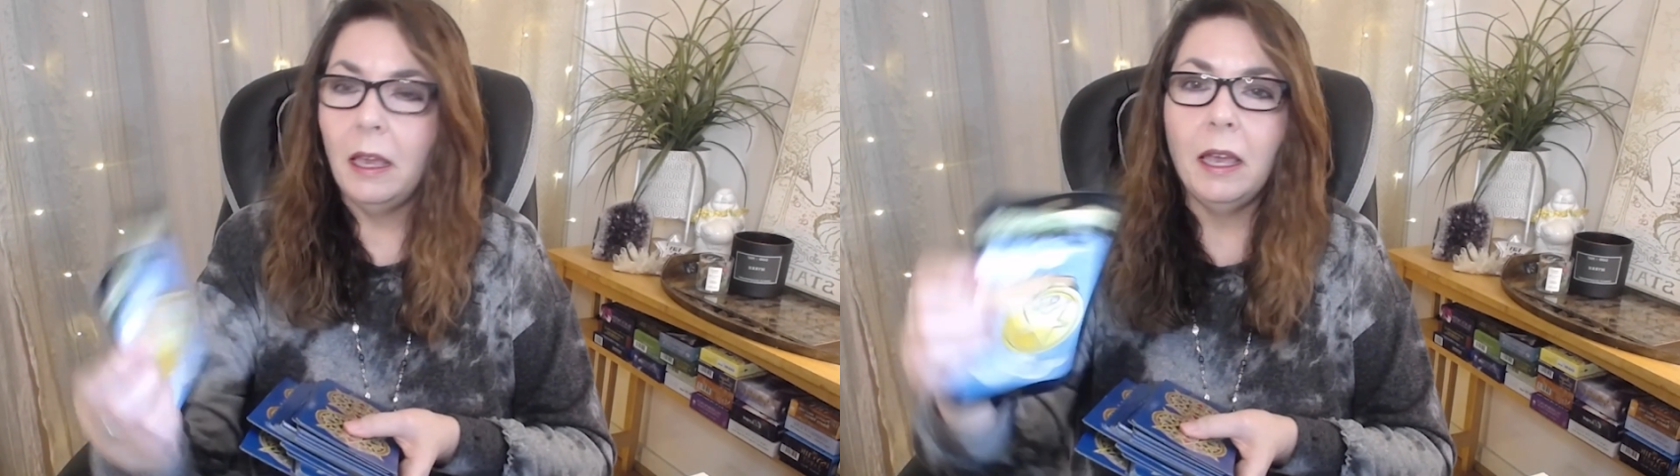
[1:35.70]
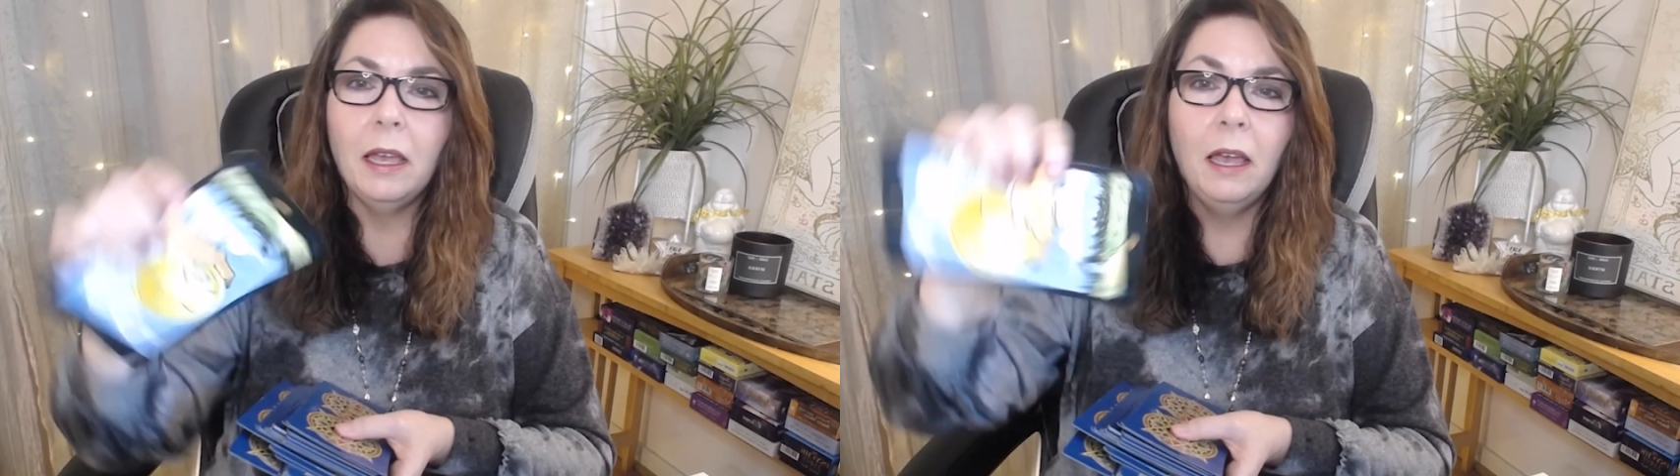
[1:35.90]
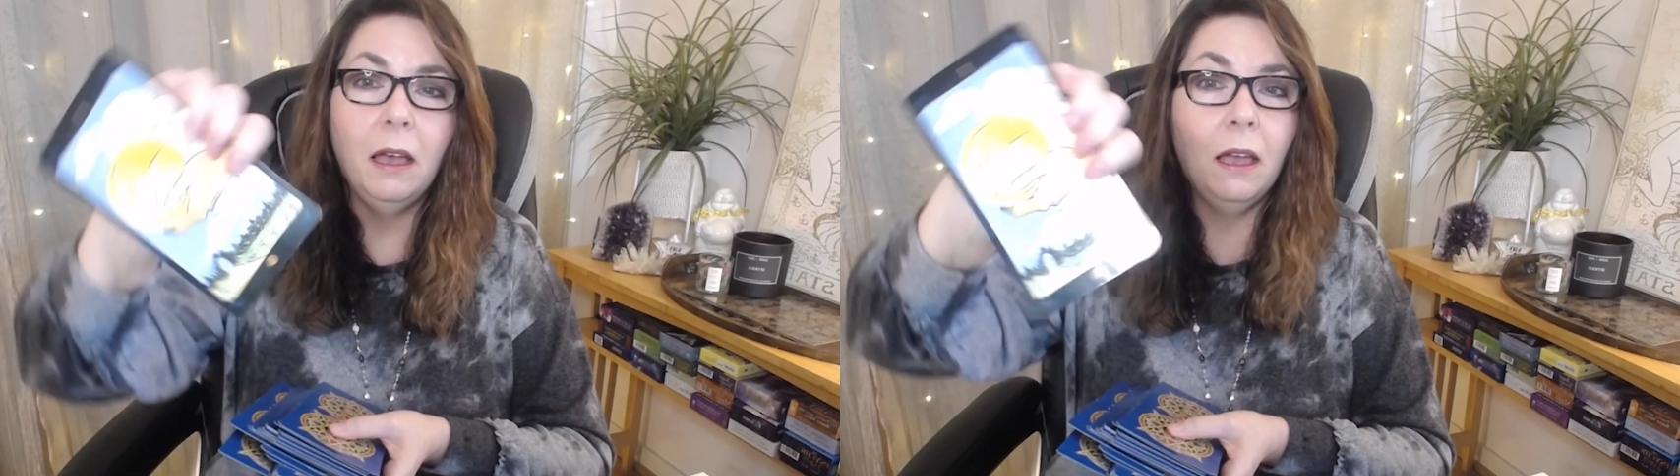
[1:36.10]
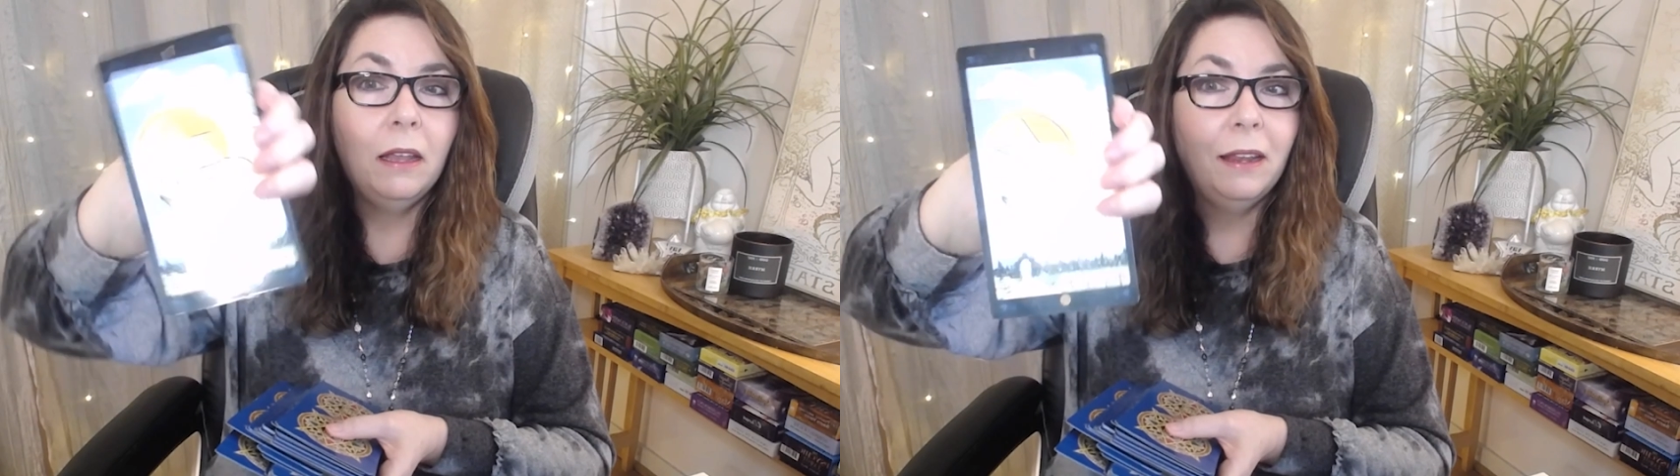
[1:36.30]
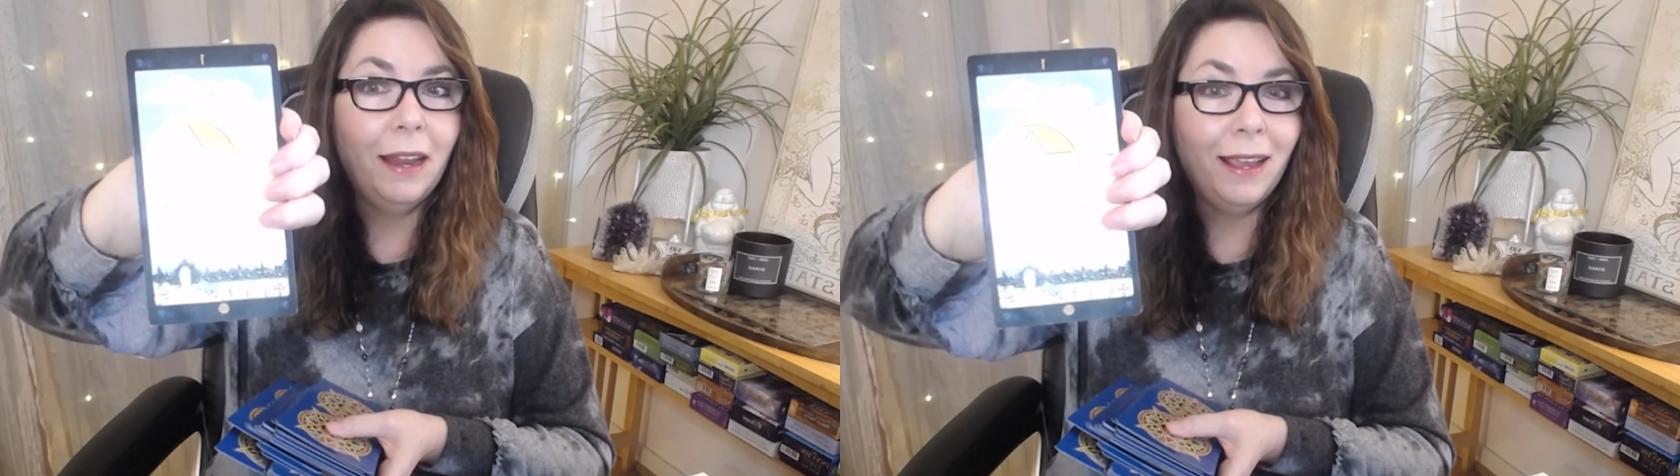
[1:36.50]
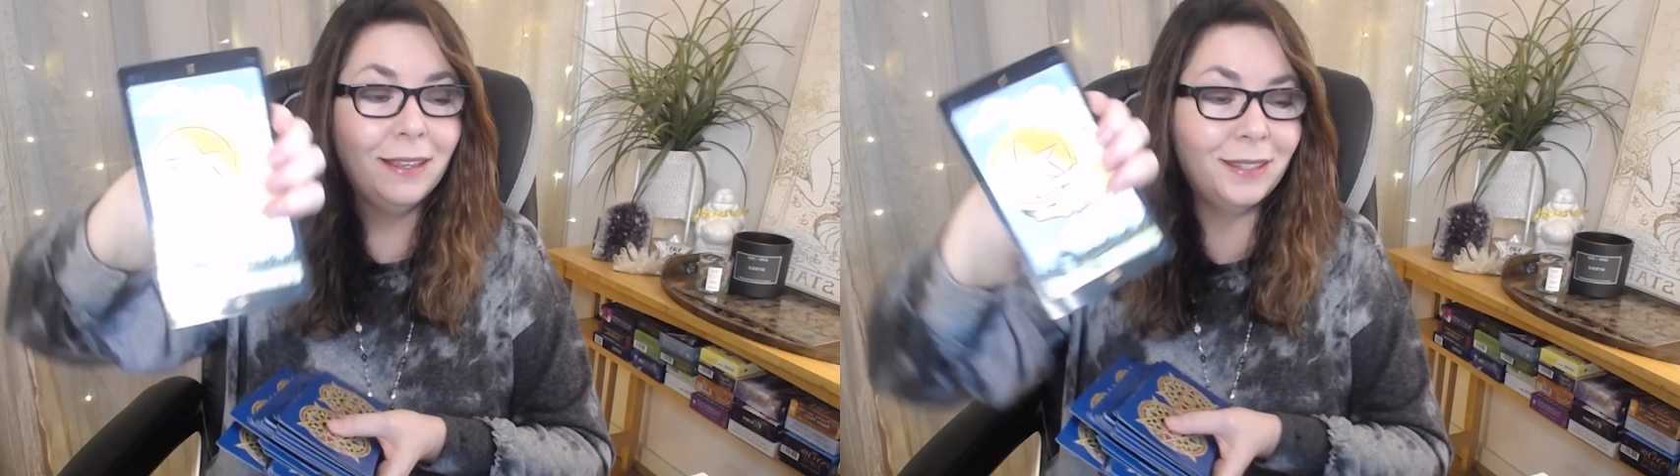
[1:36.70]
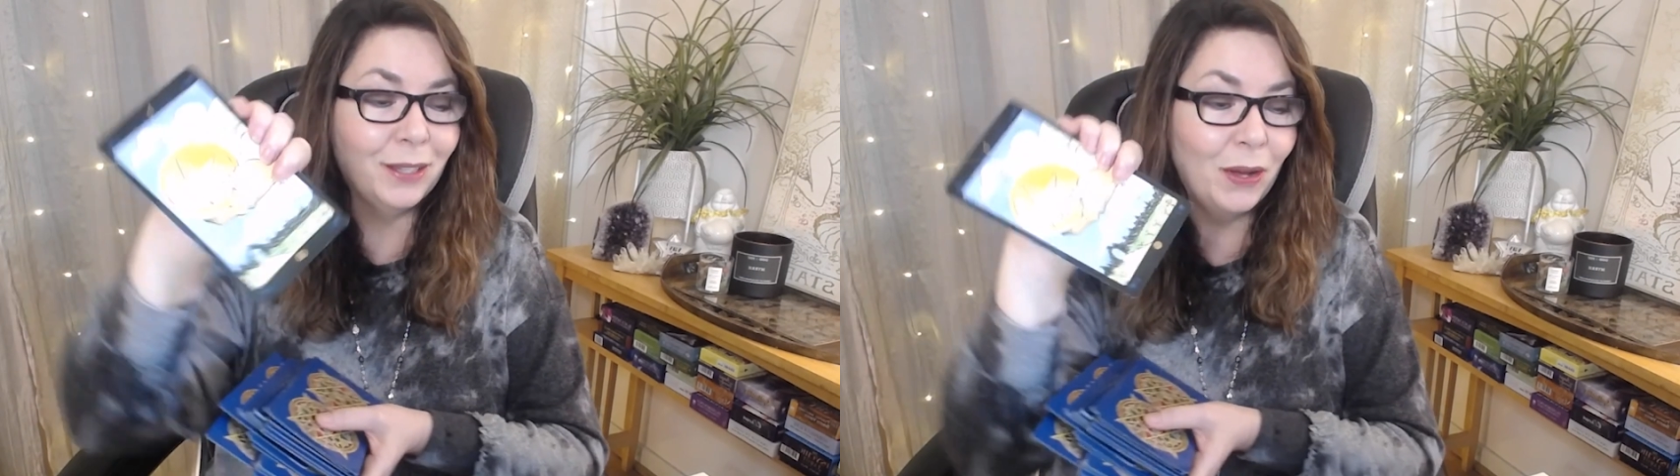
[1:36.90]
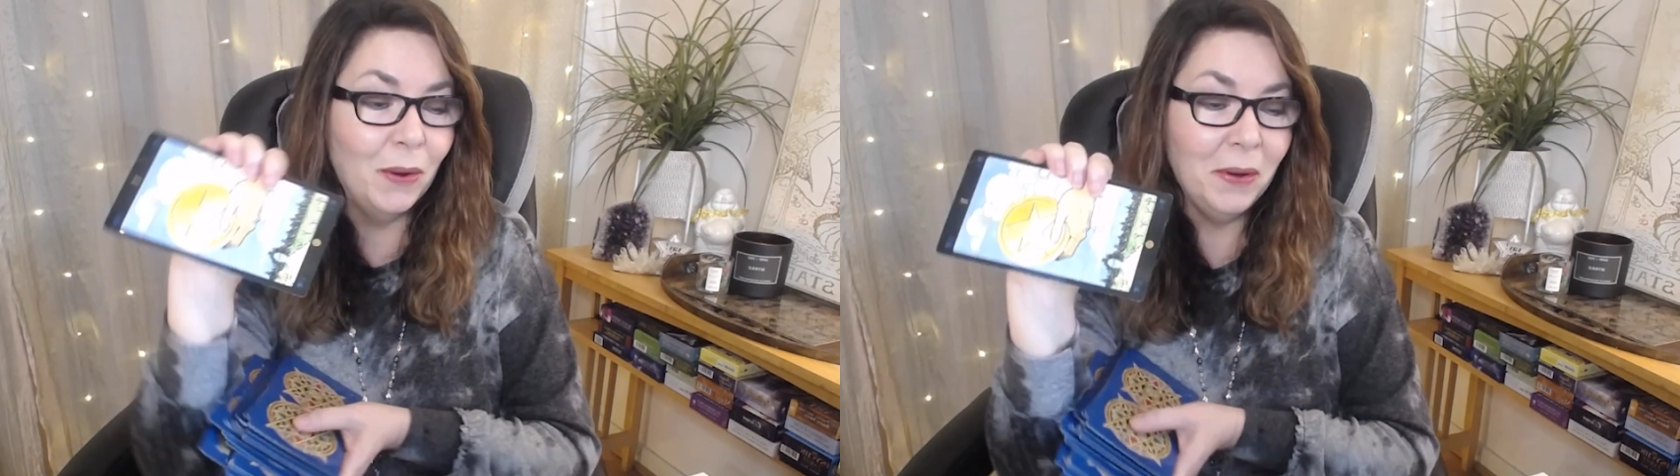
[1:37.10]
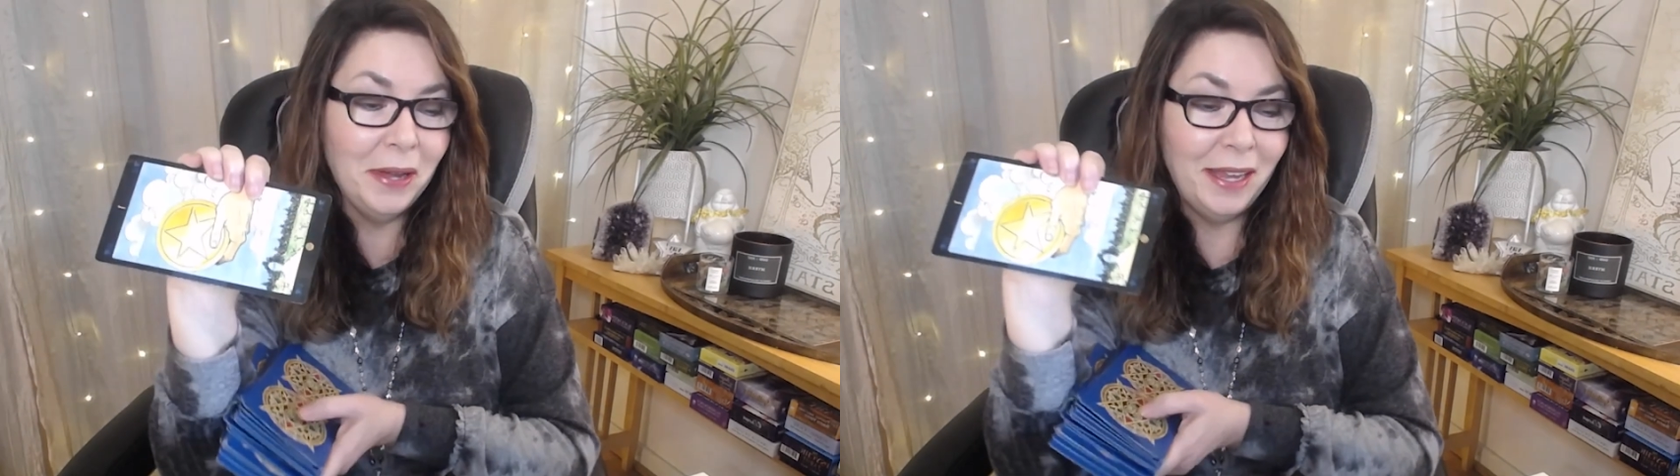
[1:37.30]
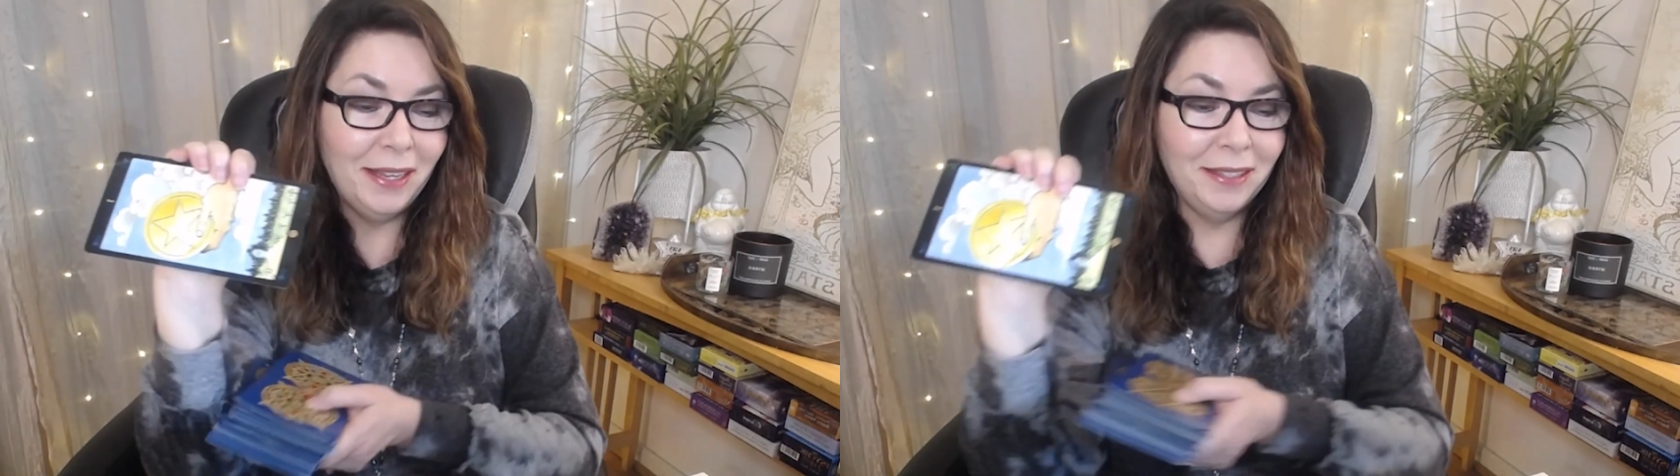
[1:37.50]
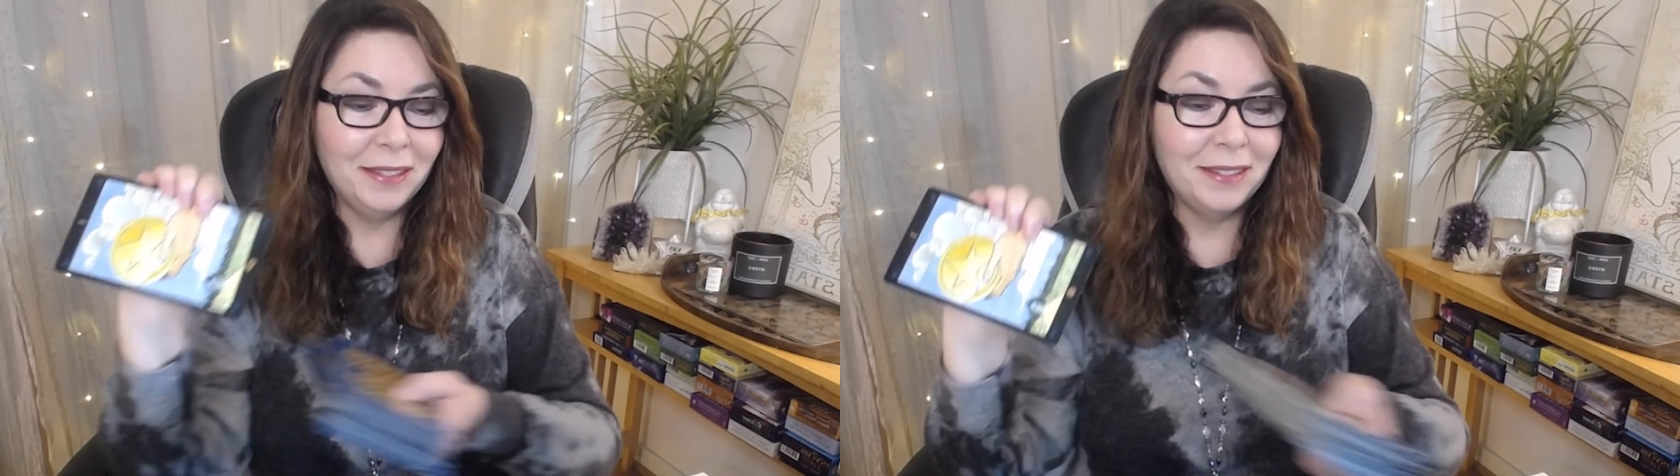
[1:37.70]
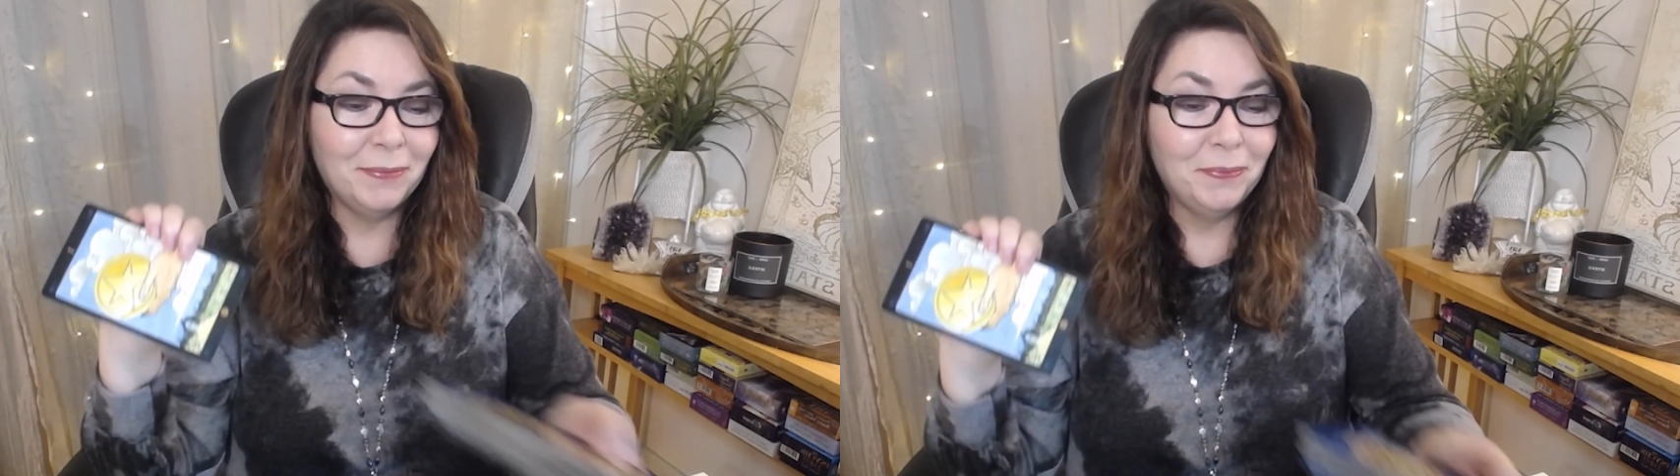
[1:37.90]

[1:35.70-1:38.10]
And an ace of coins.